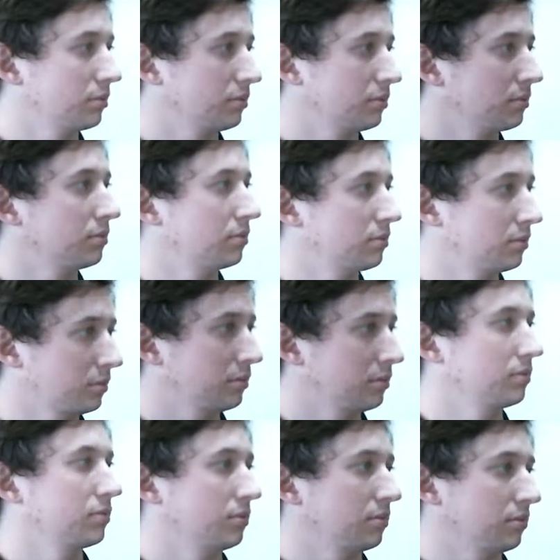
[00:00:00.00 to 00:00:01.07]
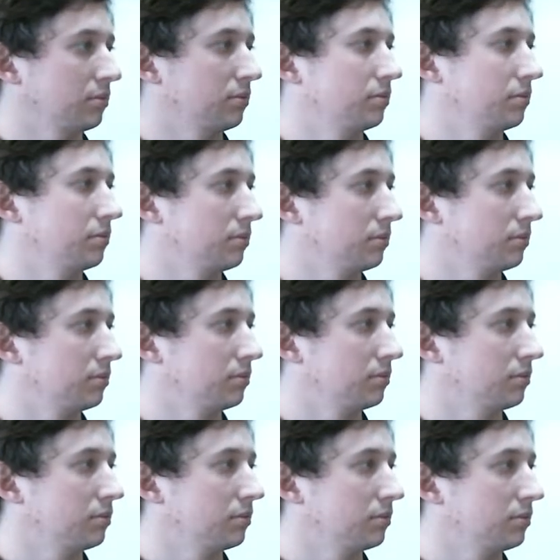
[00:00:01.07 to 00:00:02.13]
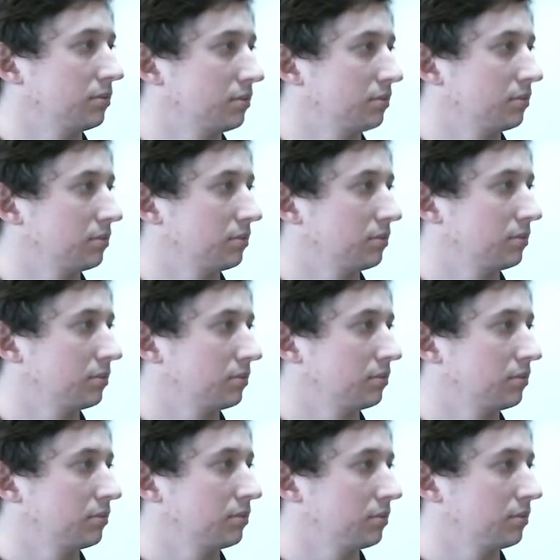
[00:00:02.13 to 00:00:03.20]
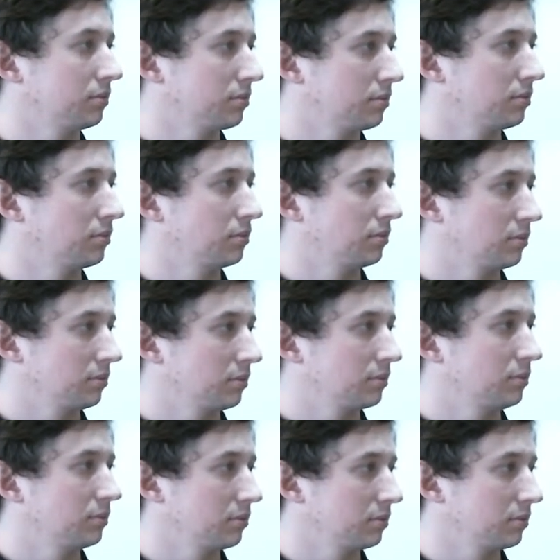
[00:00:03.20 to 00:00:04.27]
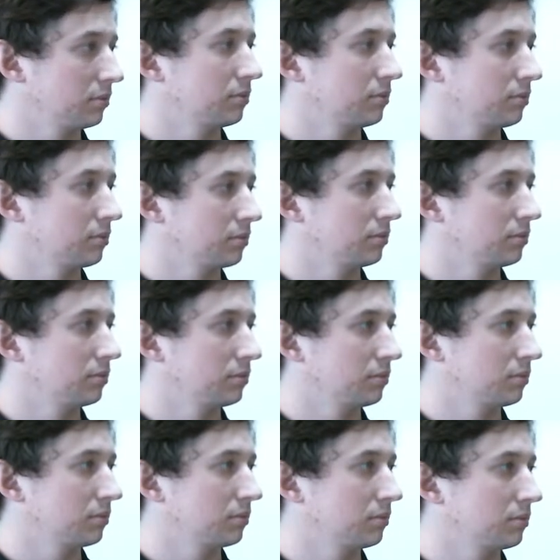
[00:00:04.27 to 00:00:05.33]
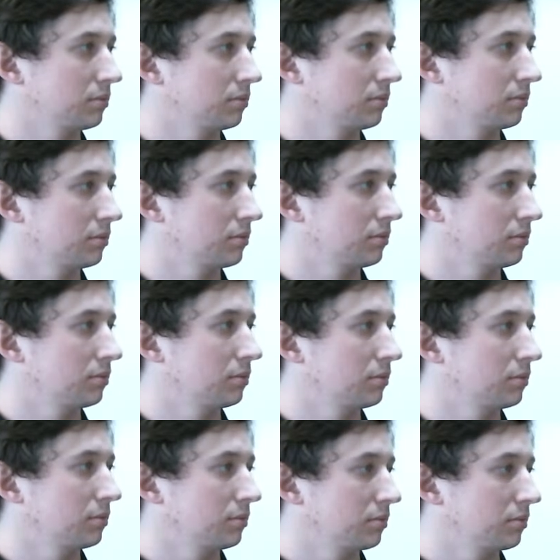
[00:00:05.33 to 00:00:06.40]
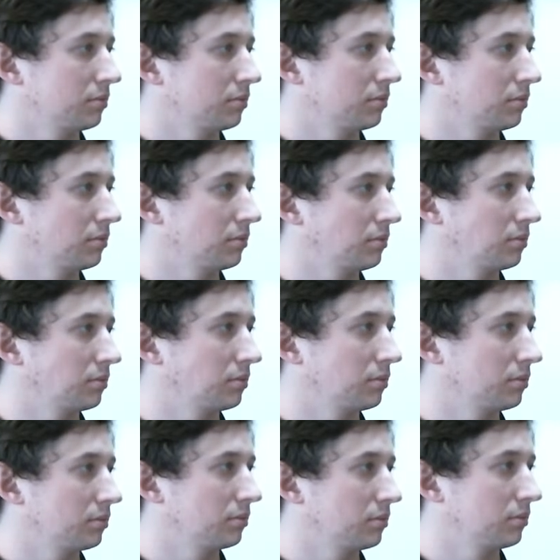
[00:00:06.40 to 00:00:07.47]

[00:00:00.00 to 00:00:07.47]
The person shown says nothing.